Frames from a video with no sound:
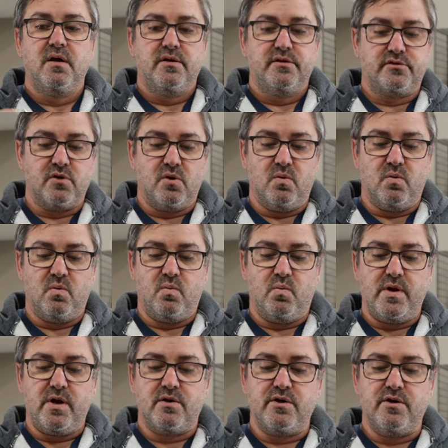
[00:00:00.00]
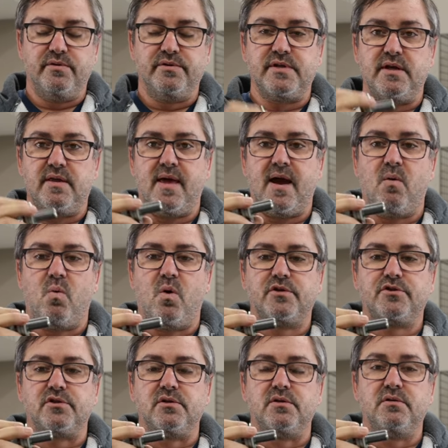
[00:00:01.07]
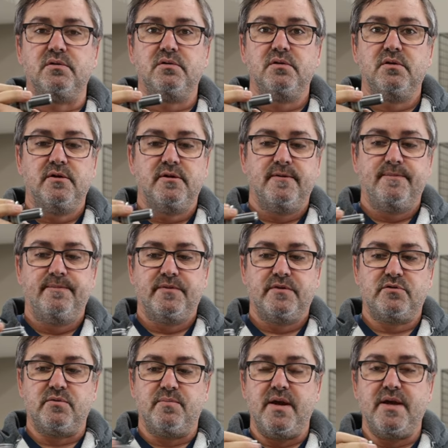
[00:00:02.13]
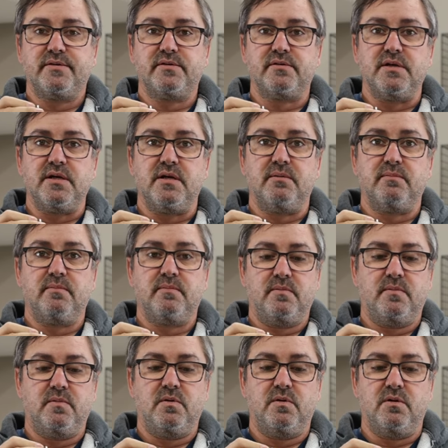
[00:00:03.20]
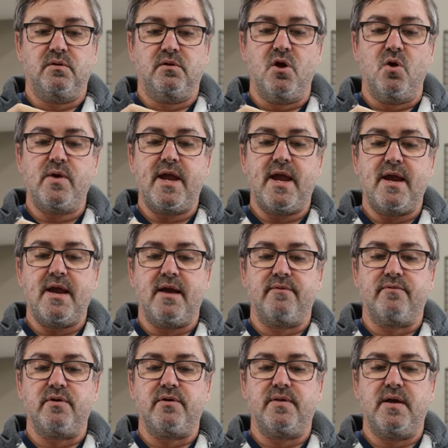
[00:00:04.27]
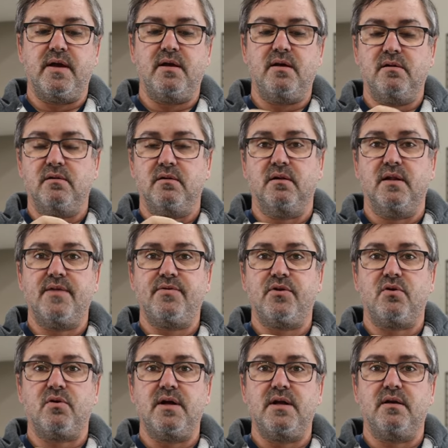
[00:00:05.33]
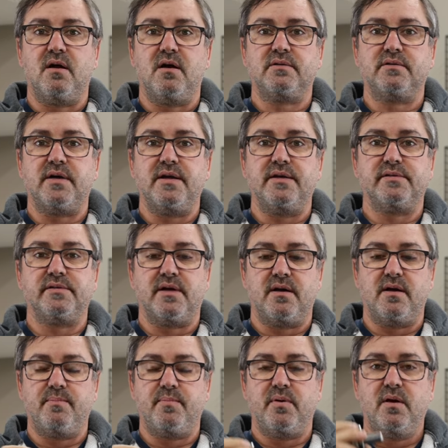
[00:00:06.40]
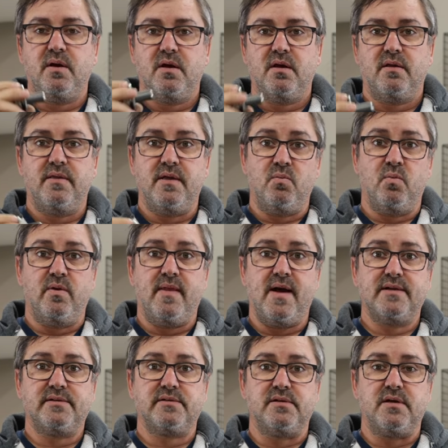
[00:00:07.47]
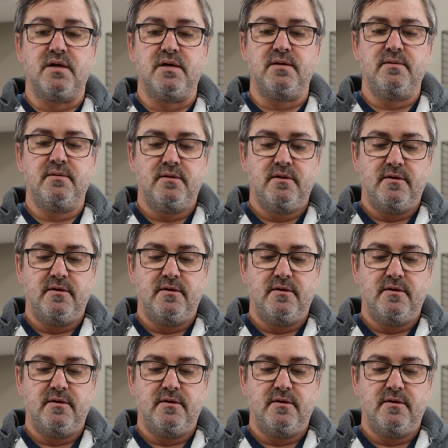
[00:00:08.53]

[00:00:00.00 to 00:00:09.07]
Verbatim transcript: So we are using that washer to basically locate everything, let the green Loctite set up. Then when that's done,